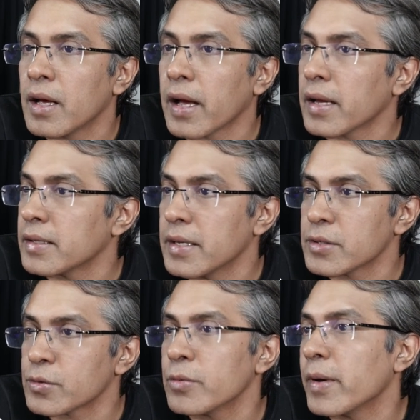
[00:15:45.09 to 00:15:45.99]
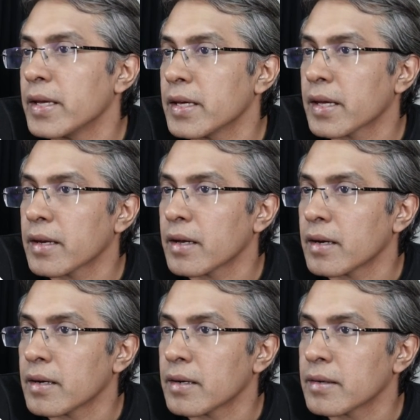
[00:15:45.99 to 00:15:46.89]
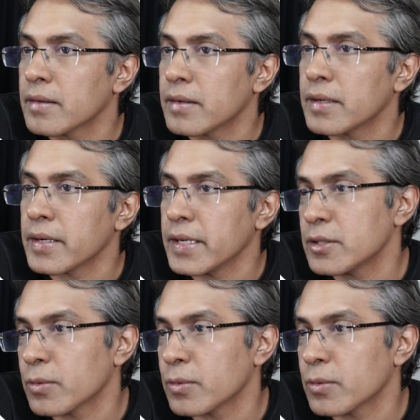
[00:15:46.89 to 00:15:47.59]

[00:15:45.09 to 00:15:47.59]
and there is no way he can retreat.